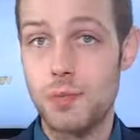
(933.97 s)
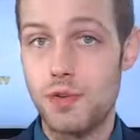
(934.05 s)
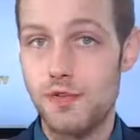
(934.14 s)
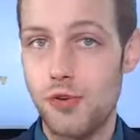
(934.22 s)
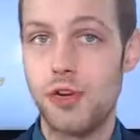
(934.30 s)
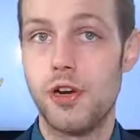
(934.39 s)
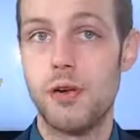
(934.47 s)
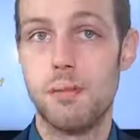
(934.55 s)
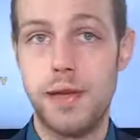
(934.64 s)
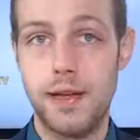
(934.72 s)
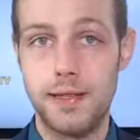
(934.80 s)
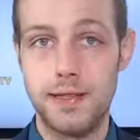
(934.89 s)
before
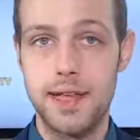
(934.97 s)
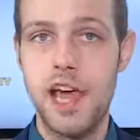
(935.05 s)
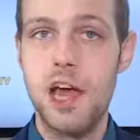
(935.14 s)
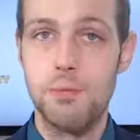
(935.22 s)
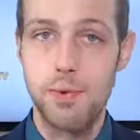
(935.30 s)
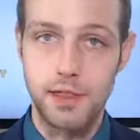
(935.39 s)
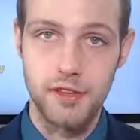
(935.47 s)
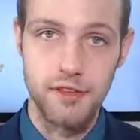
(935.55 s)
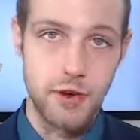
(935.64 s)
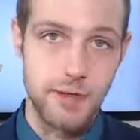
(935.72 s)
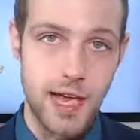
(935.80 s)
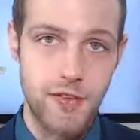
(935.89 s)
Europeans brought the
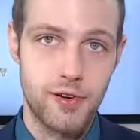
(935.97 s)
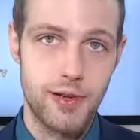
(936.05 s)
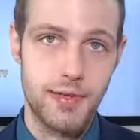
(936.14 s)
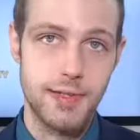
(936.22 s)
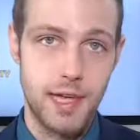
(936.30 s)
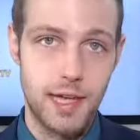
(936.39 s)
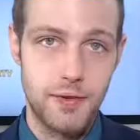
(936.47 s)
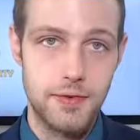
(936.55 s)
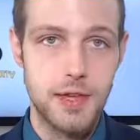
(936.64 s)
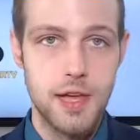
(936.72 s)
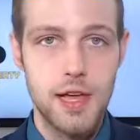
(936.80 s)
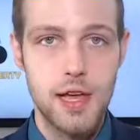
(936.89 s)
first African slaves,